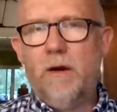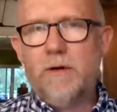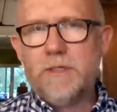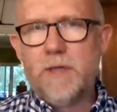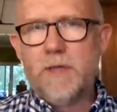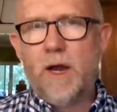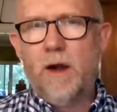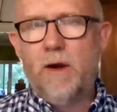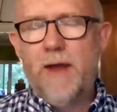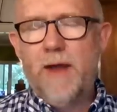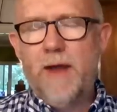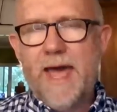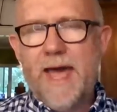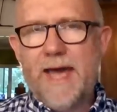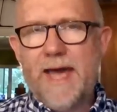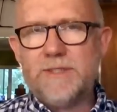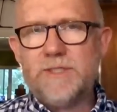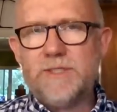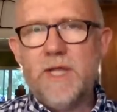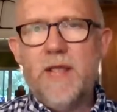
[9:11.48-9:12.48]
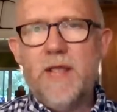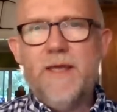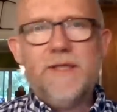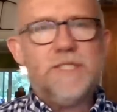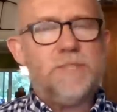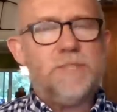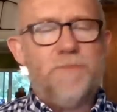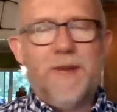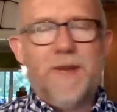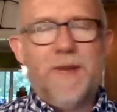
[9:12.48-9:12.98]
our ads,
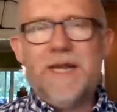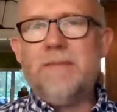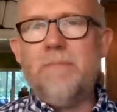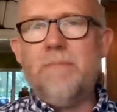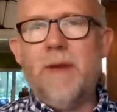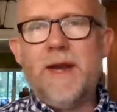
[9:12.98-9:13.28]
spending